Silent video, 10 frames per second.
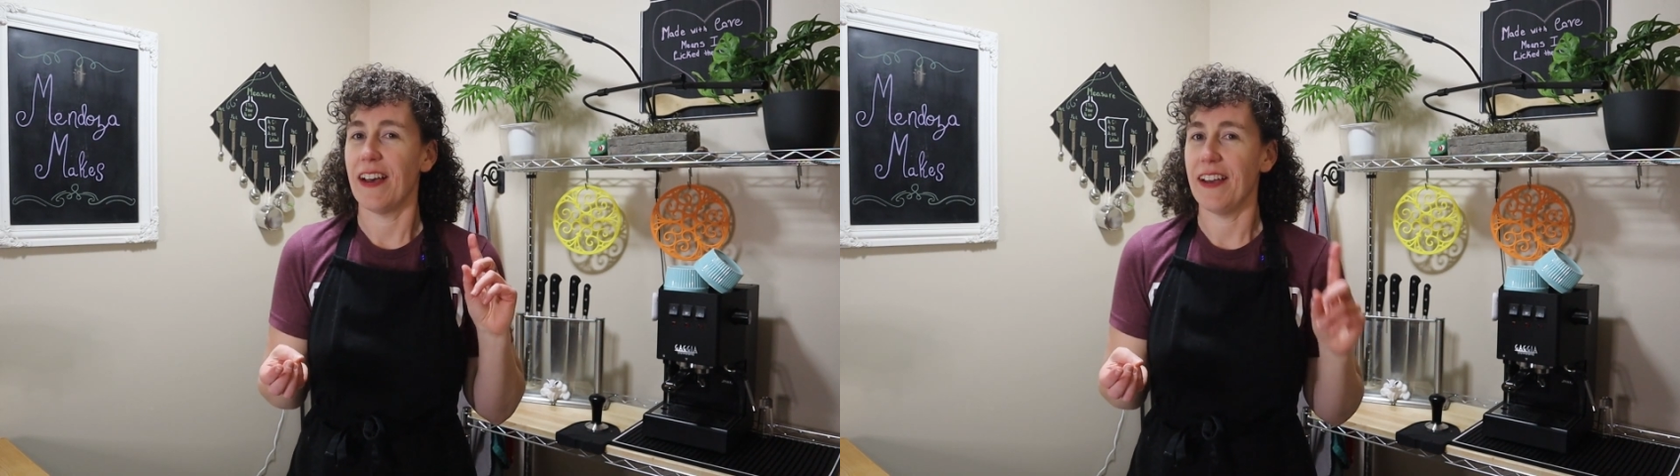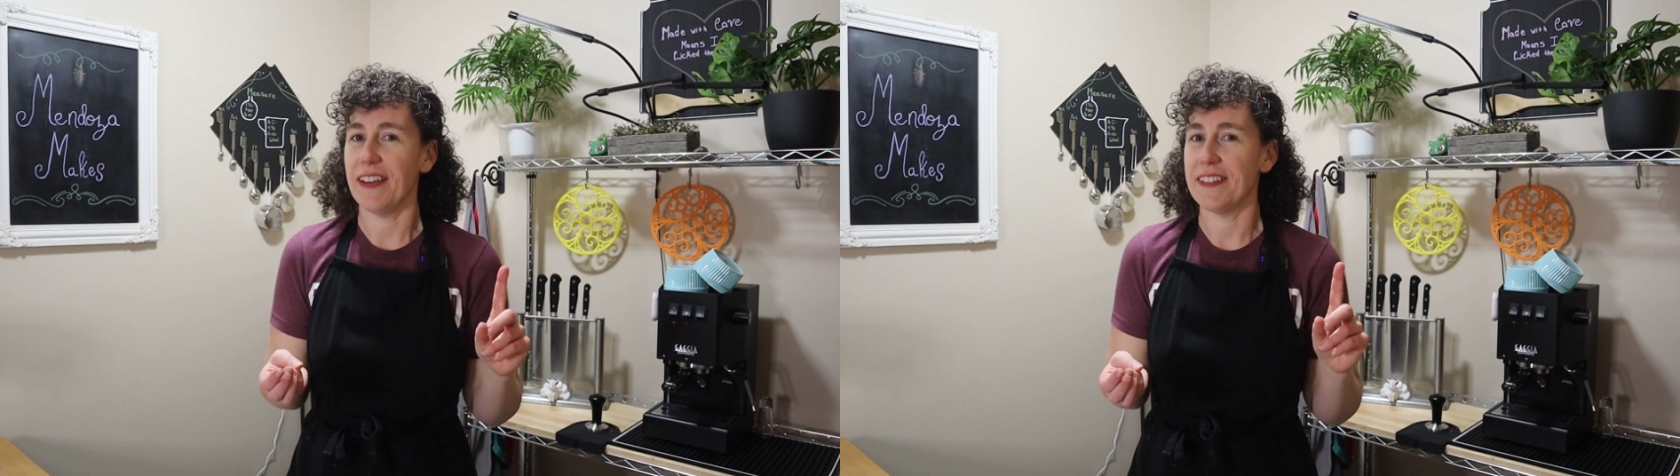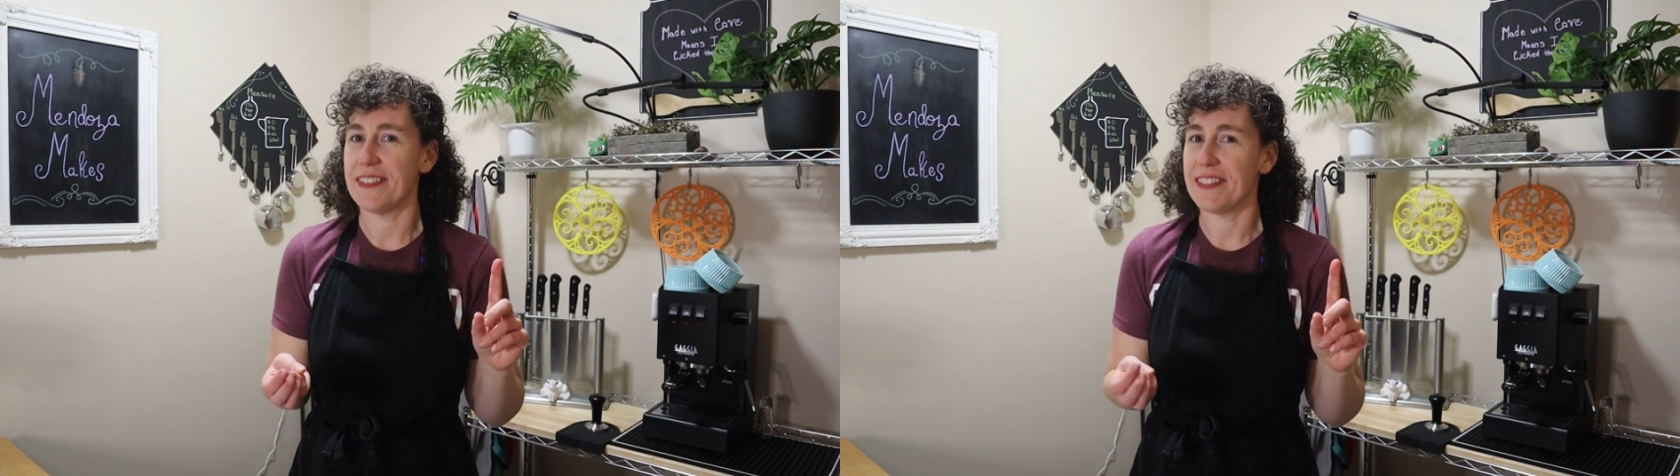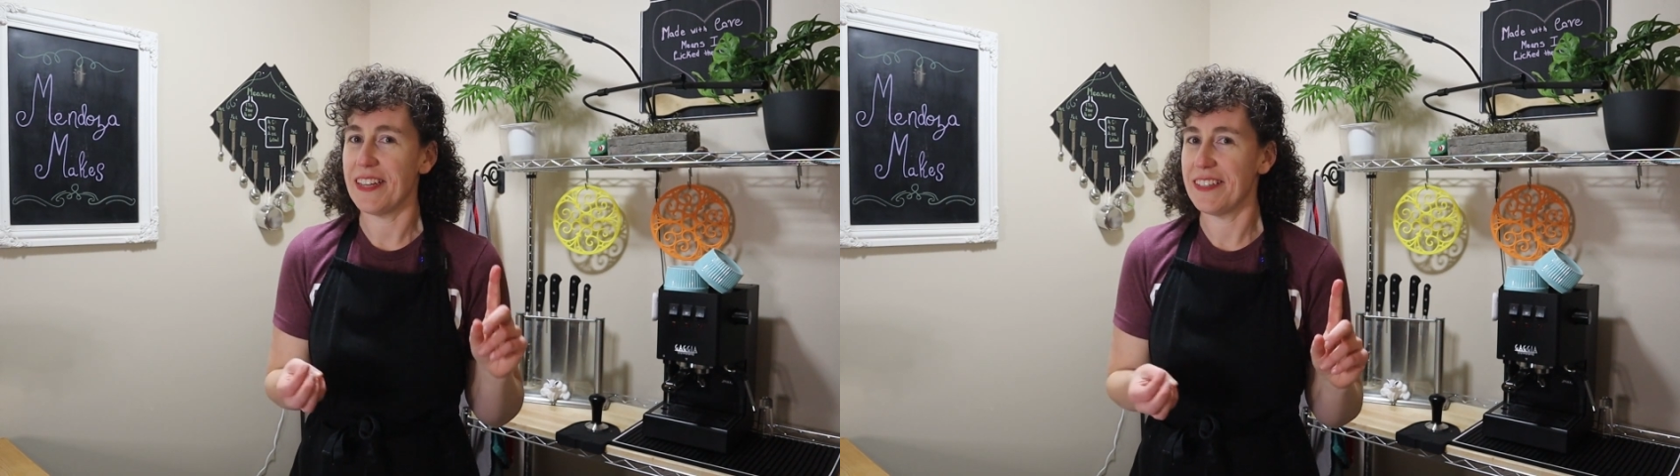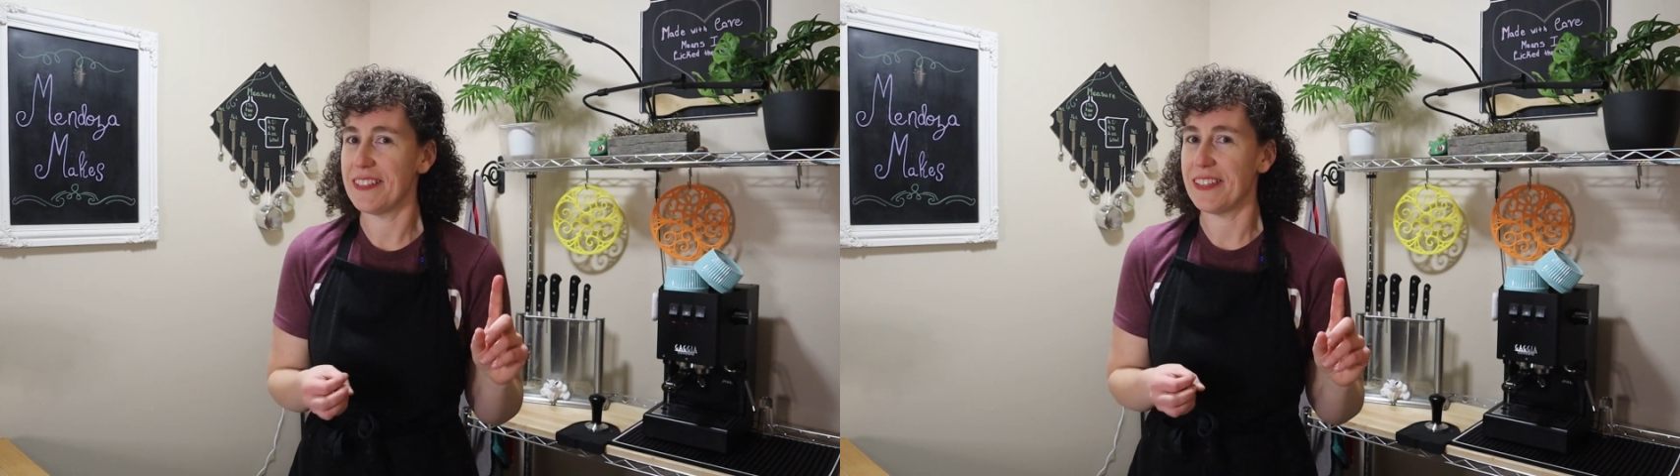I
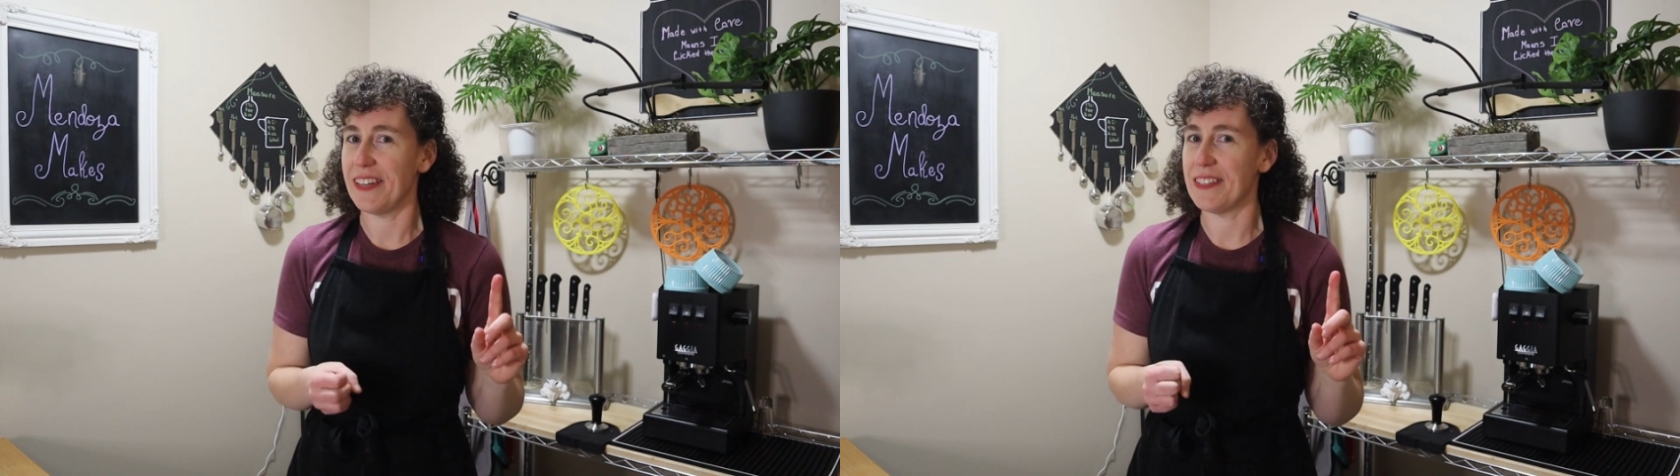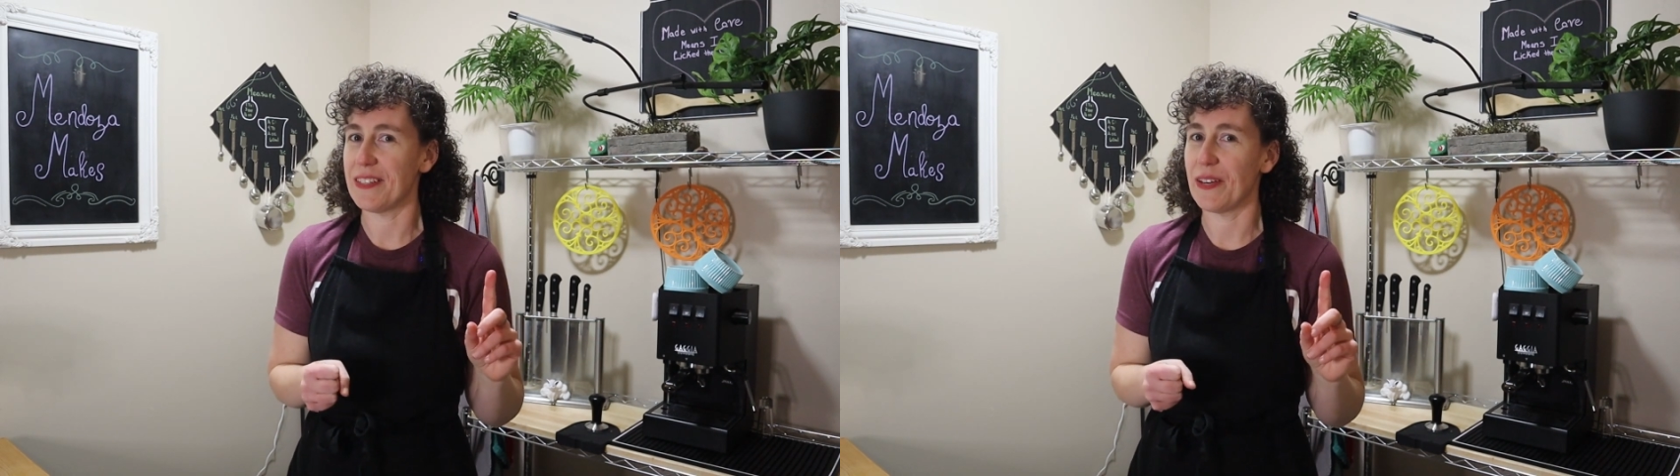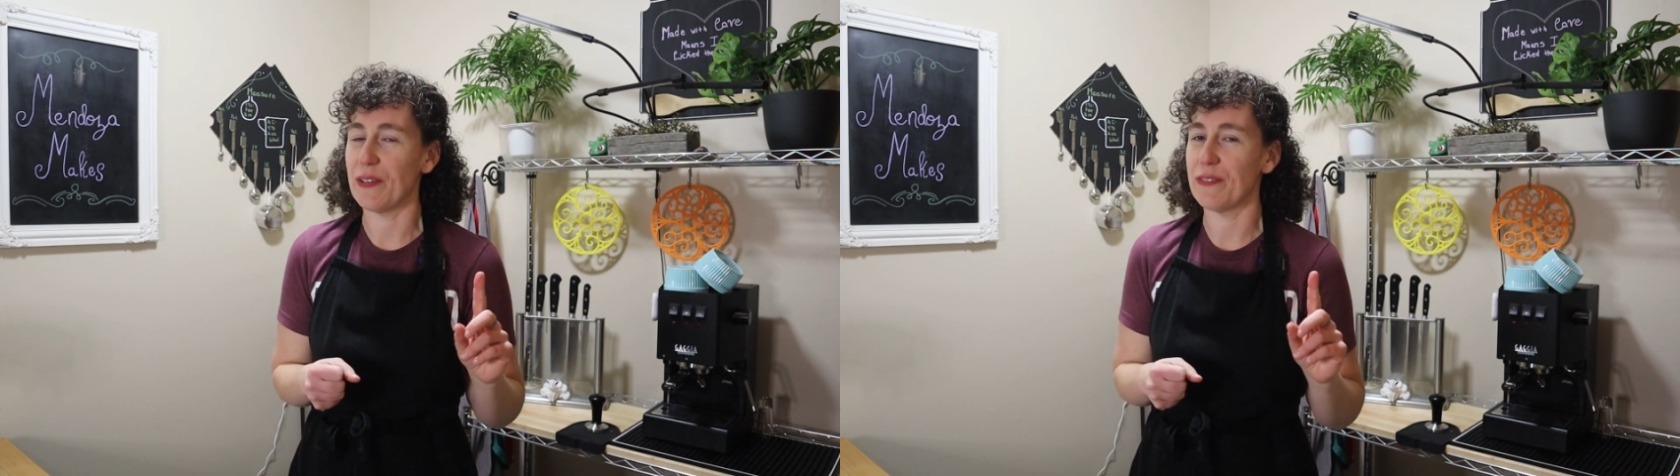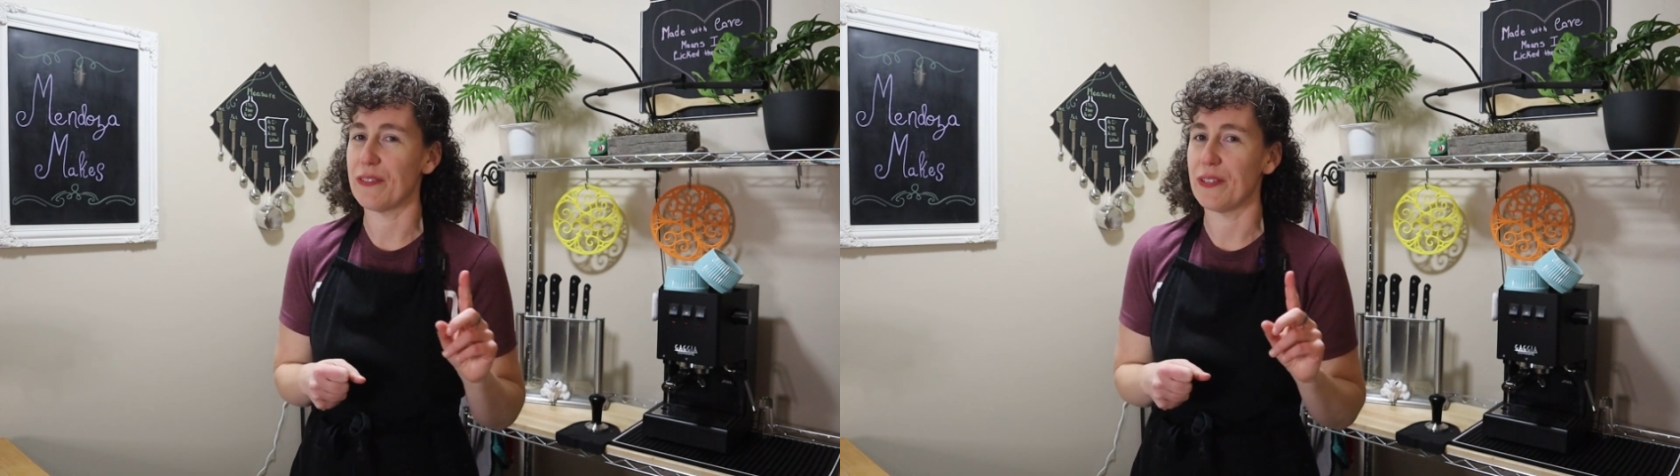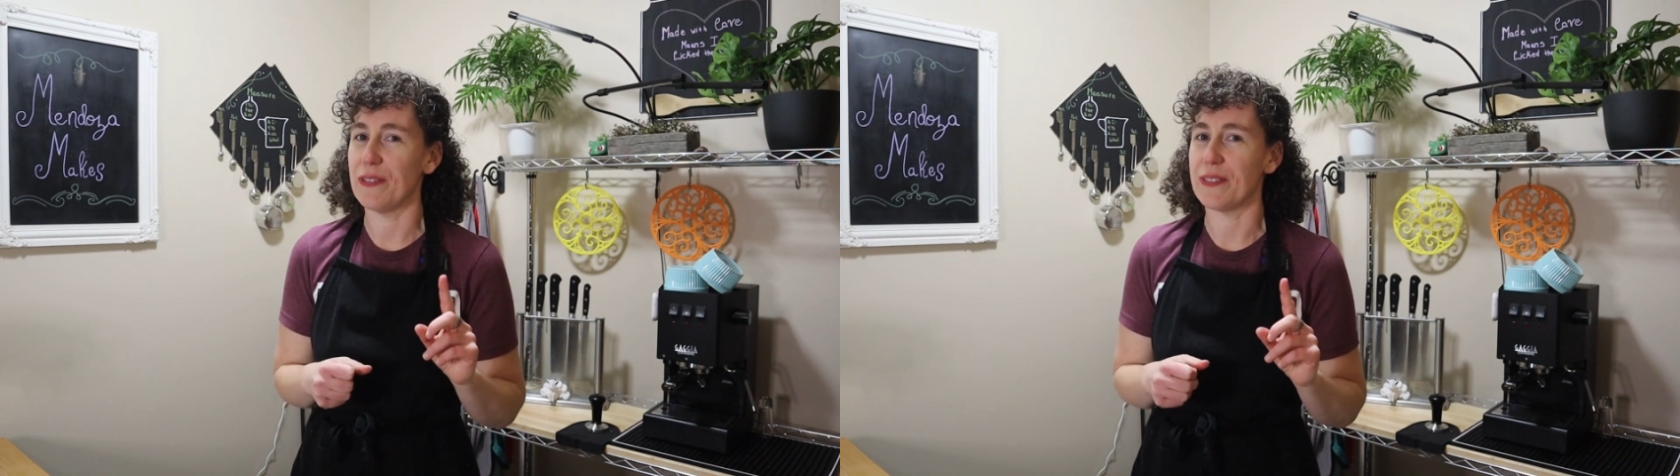instead decided to go
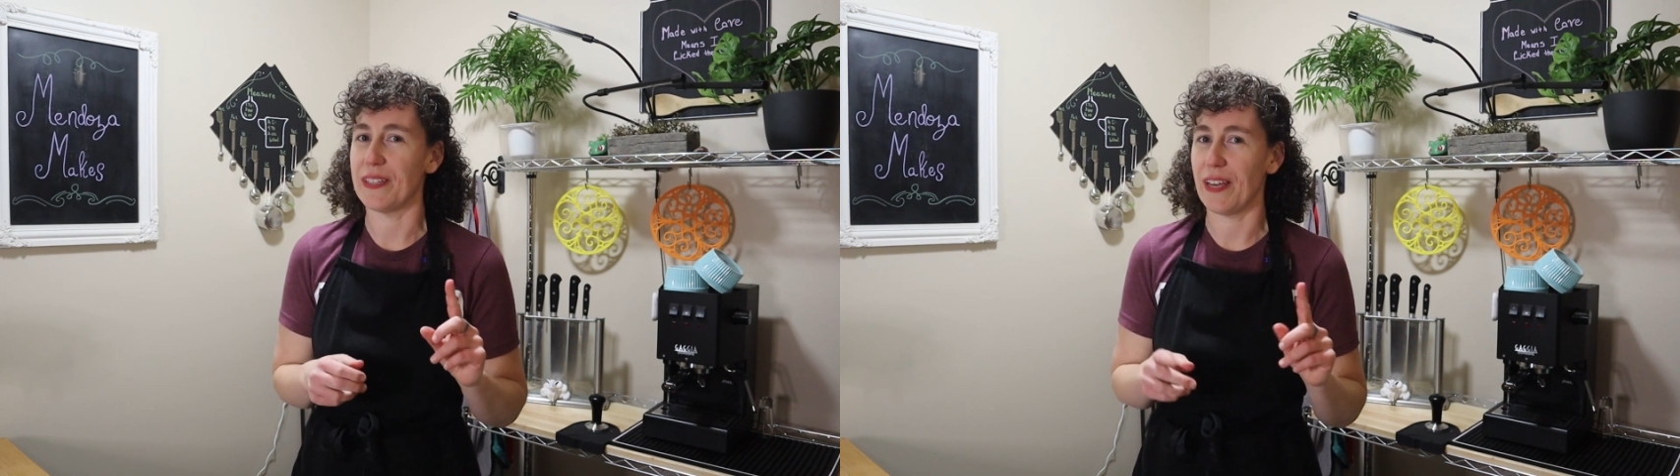for using